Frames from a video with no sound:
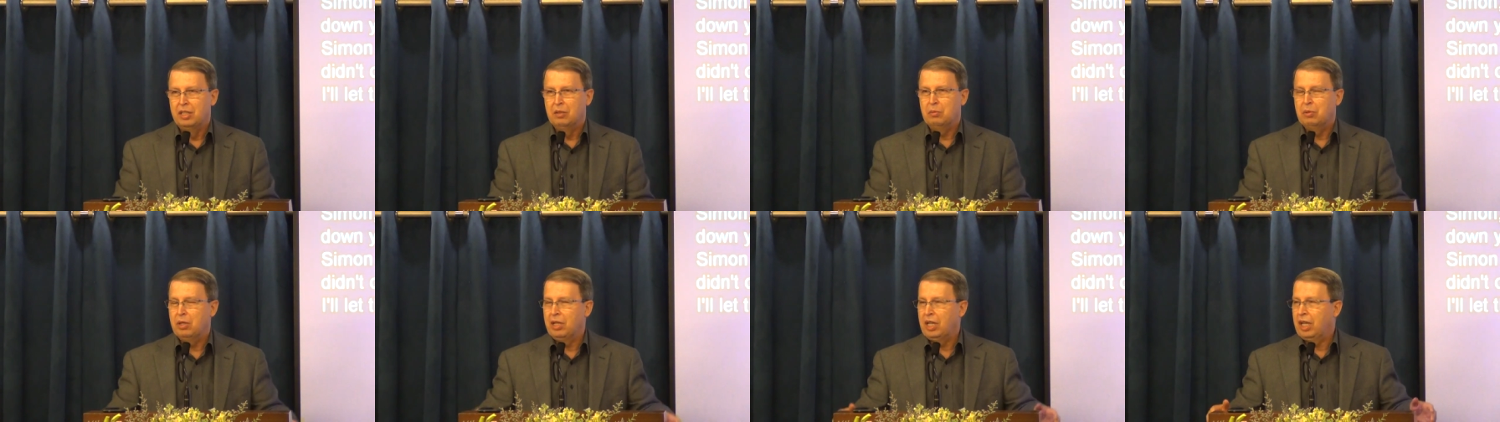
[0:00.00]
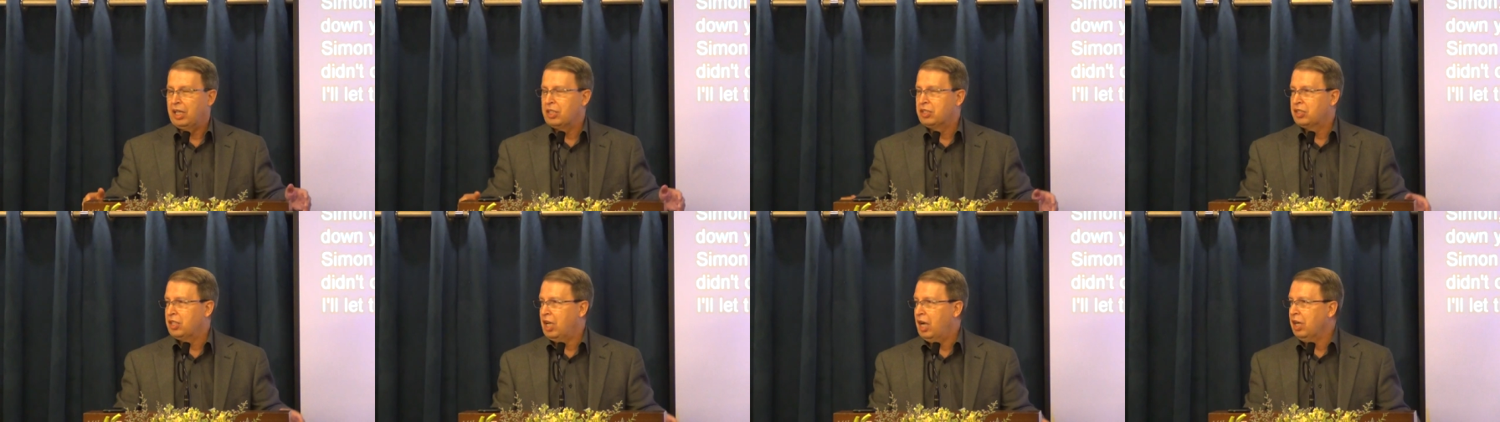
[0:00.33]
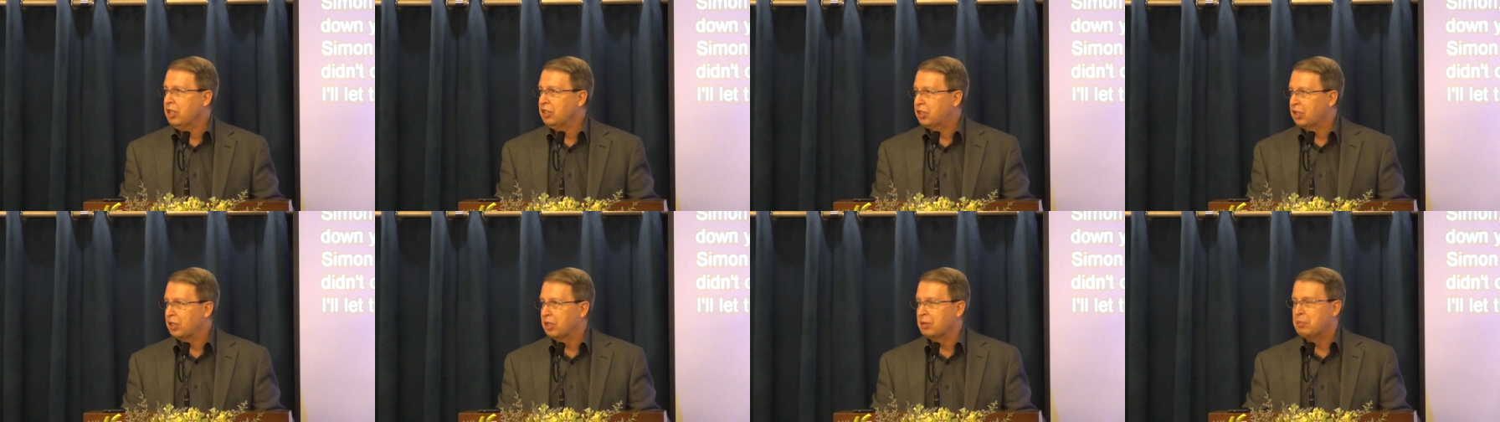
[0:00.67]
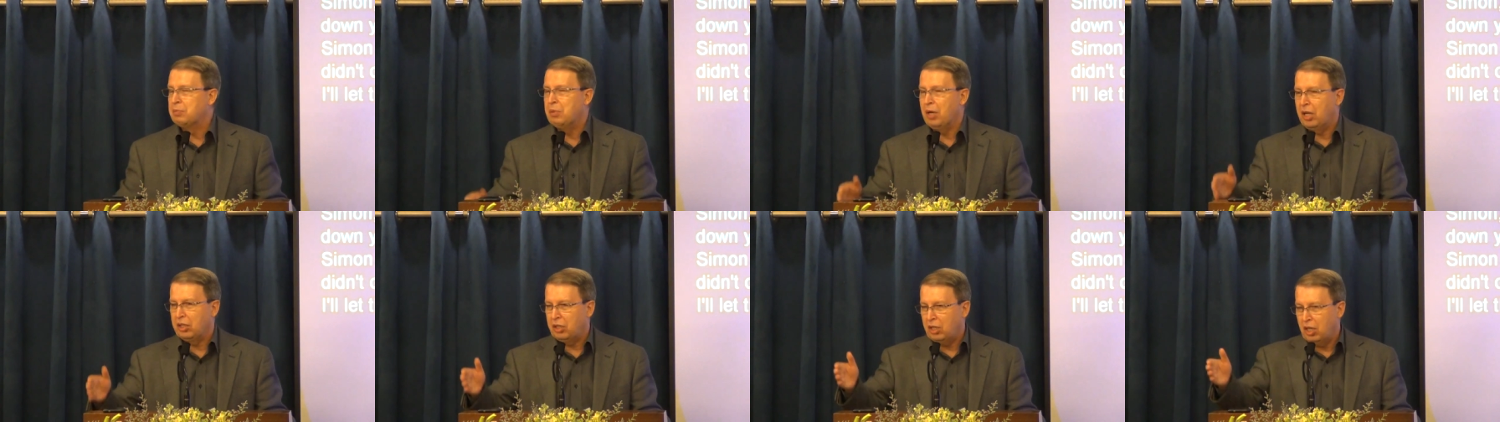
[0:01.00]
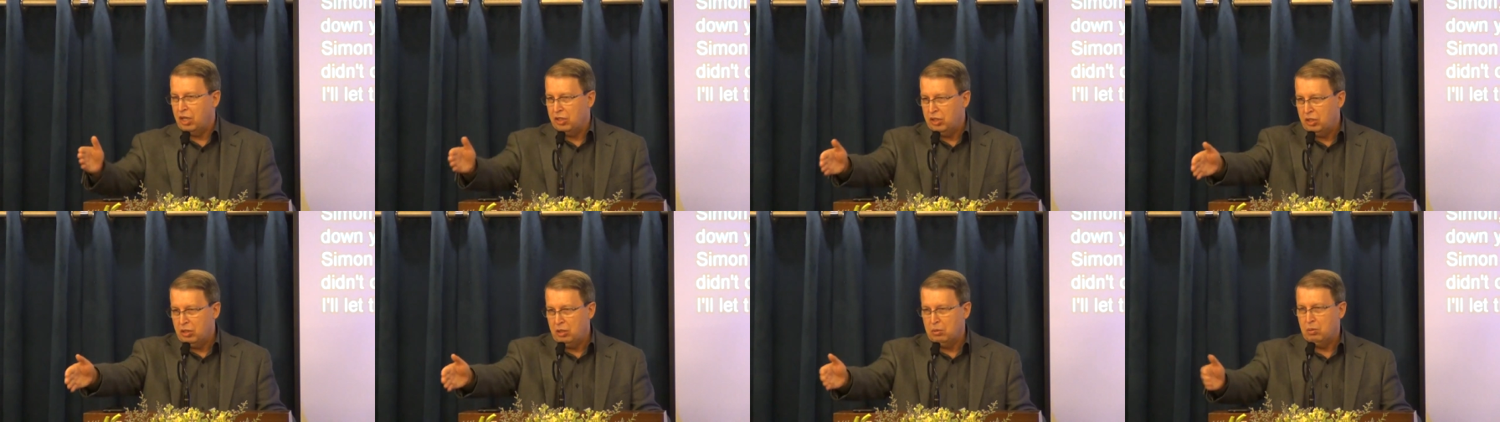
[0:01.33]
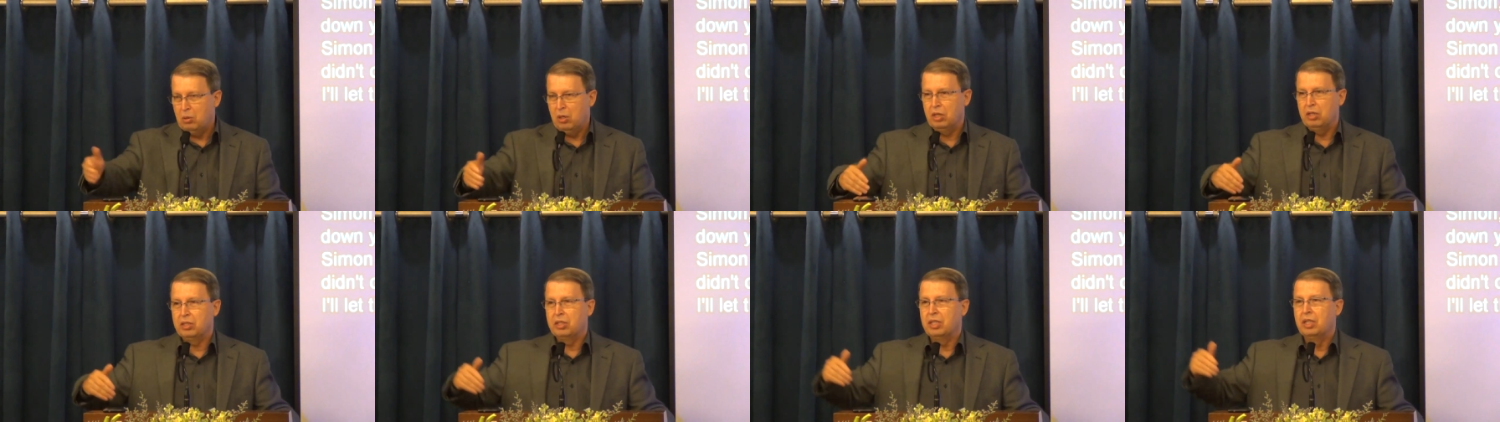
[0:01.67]
We're exhausted. But on your
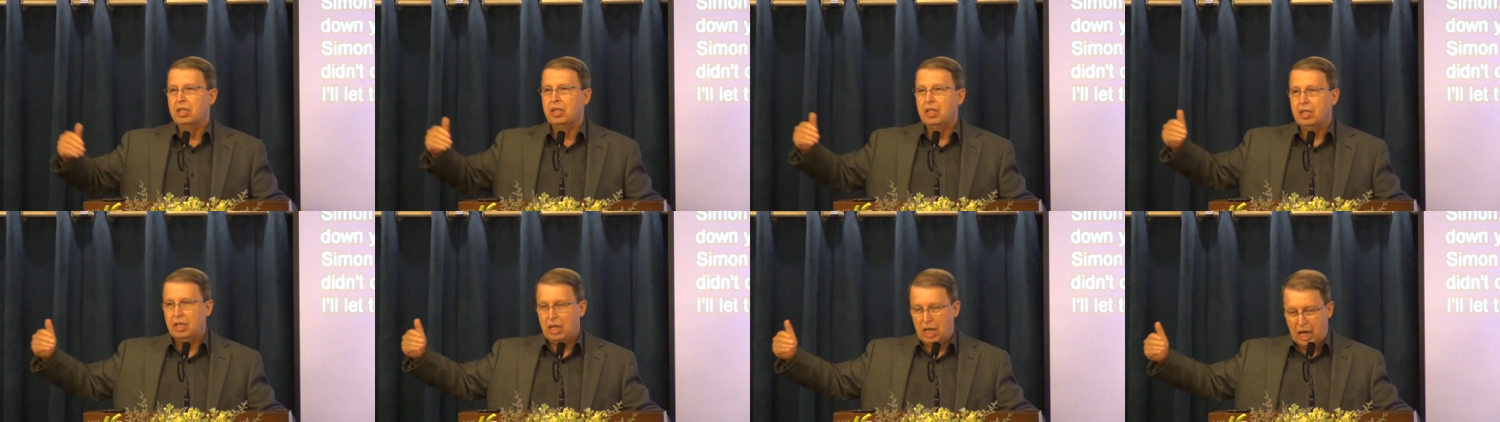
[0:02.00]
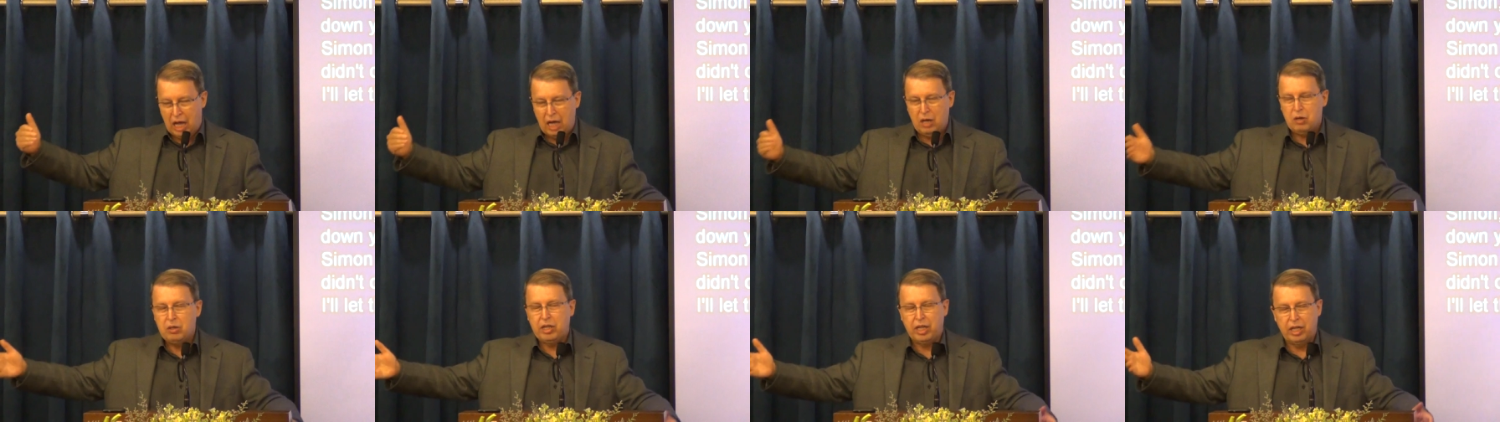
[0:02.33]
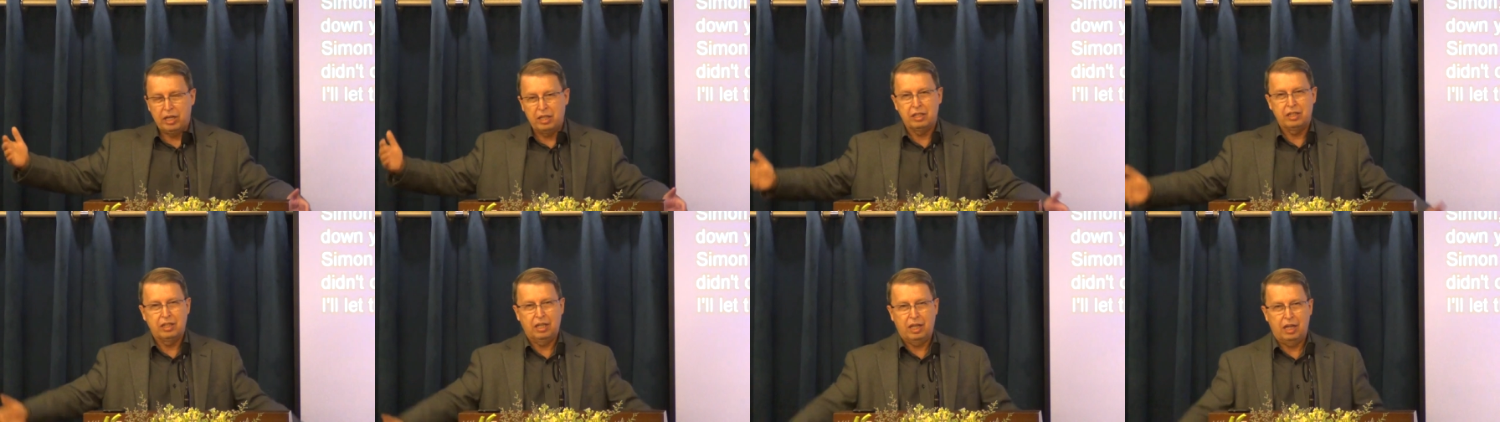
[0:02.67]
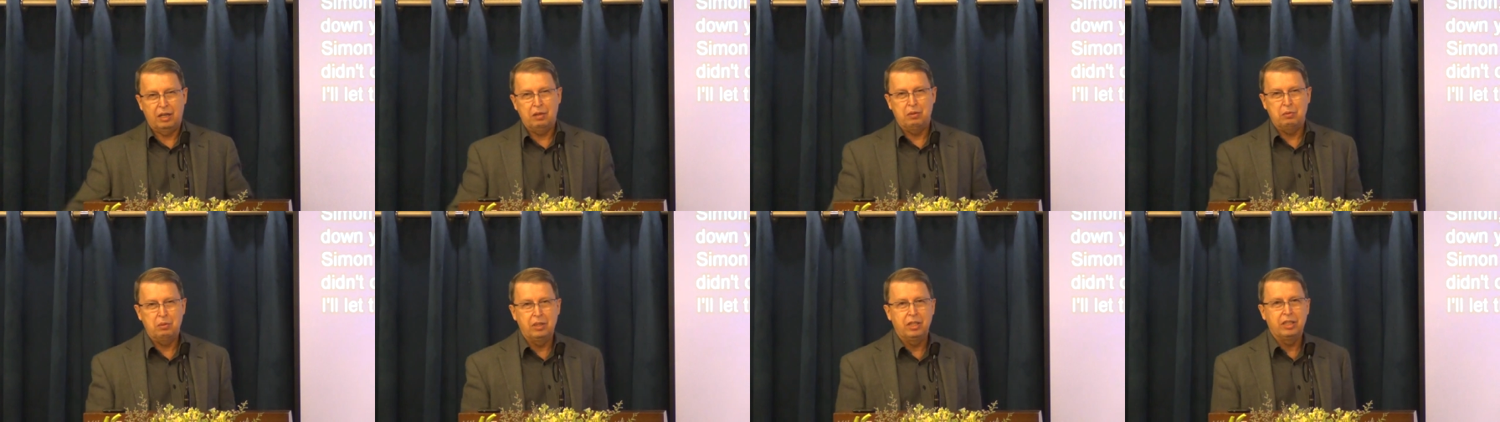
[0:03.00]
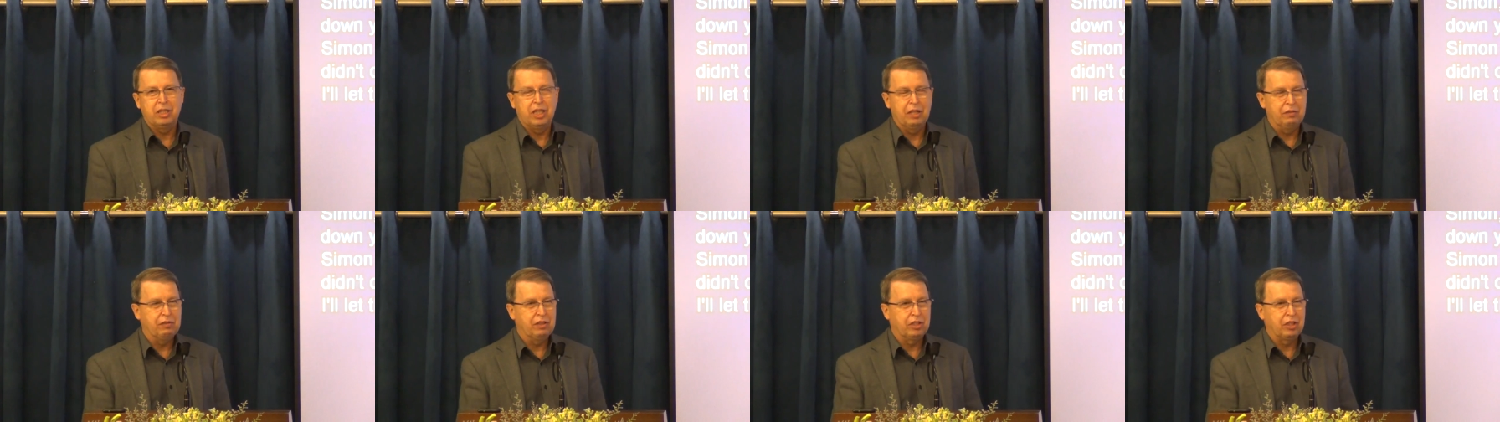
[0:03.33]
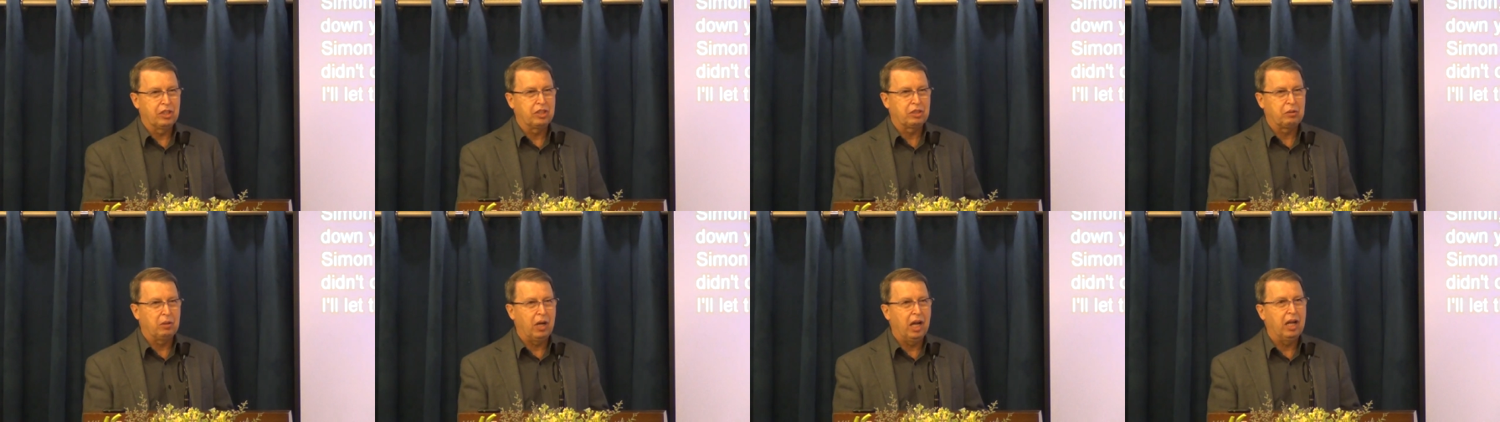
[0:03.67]
word, okay, we'll give it
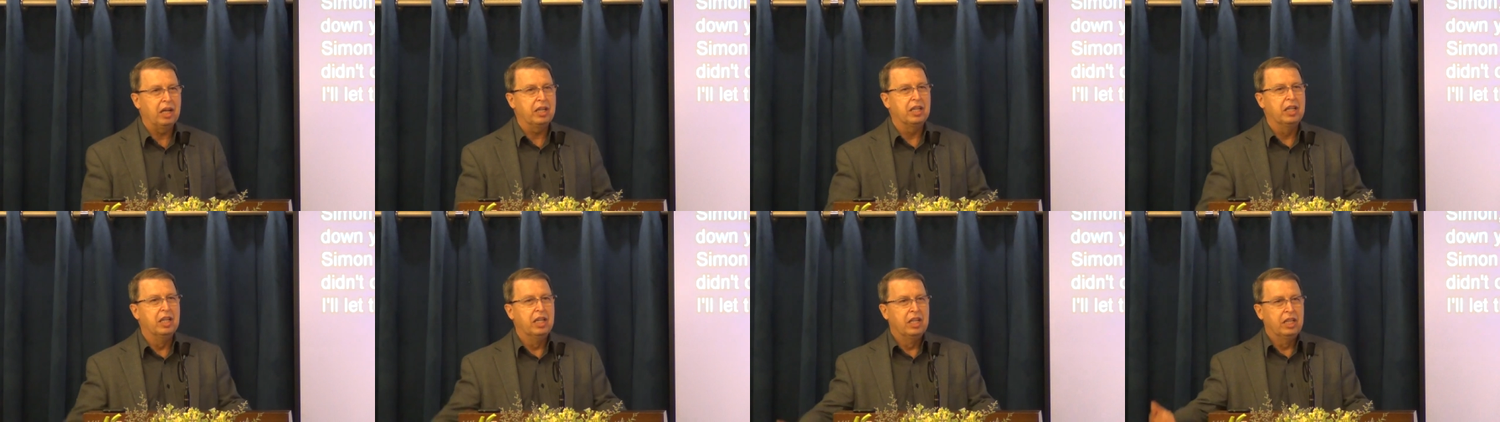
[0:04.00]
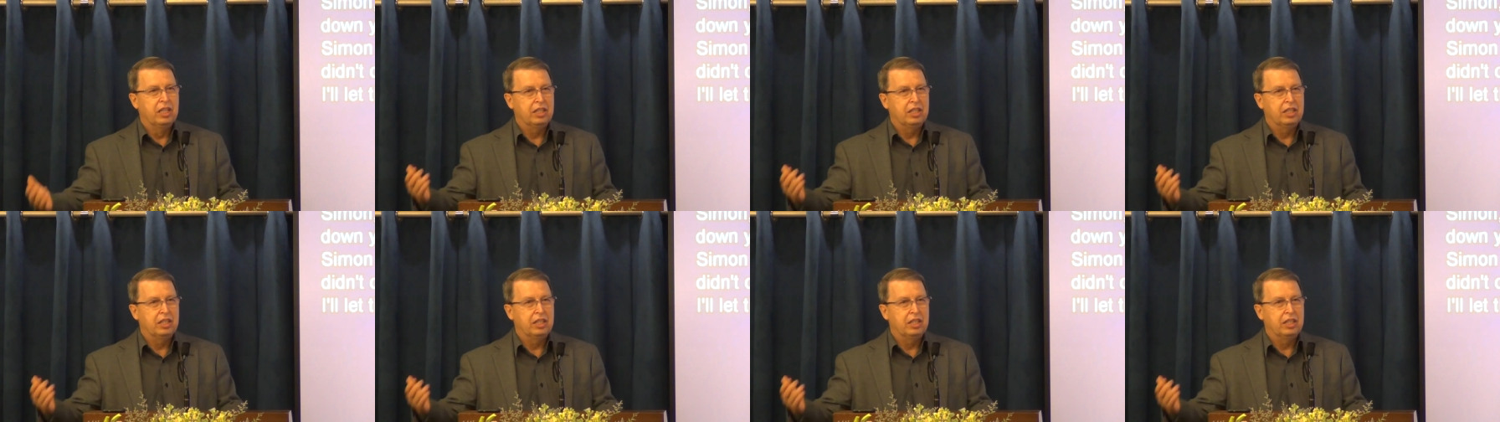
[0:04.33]
a try.